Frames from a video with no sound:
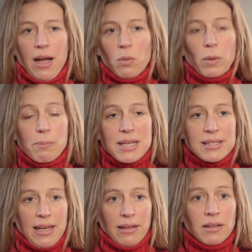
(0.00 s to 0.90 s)
were
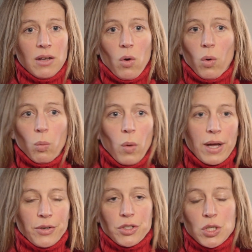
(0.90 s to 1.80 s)
missing, or
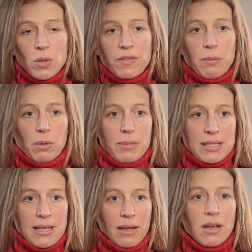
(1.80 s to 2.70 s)
one or two of them were
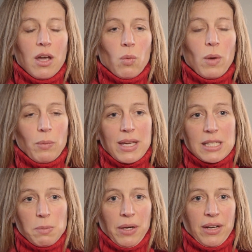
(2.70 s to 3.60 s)
missing when we
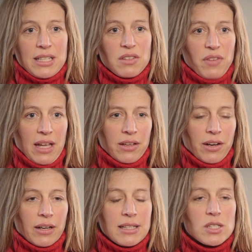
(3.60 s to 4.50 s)
experienced
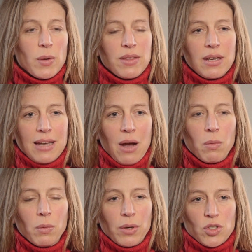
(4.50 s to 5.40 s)
failure. And so I think now
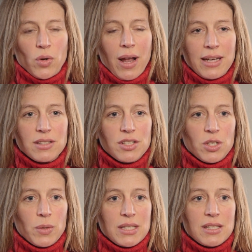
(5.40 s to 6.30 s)
what we're trying to
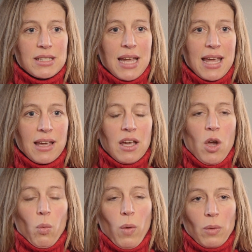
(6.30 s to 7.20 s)
do is to take
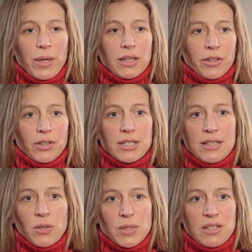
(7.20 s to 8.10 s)
what we learned
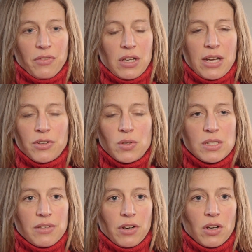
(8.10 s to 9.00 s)
in those different years,
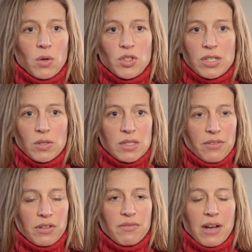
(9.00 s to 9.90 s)
those different coaches, those
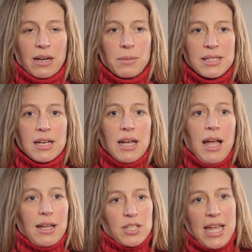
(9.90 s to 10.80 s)
different environments,
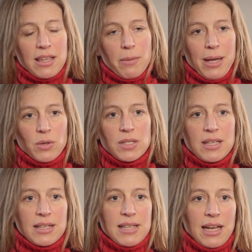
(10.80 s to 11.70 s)
and take them out to
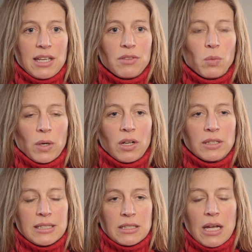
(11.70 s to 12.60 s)
the executive
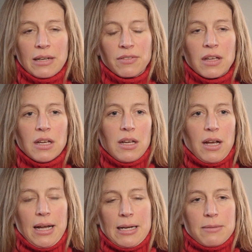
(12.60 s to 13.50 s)
world and kind
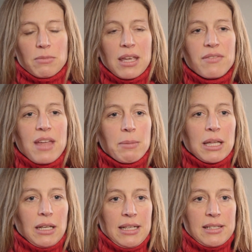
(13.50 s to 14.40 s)
of give them a
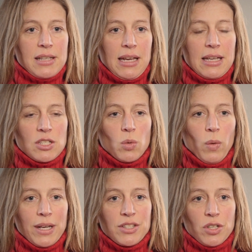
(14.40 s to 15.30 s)
little insight into
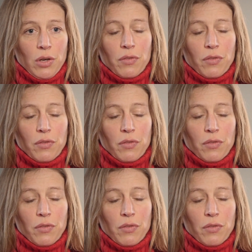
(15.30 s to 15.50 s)
what it took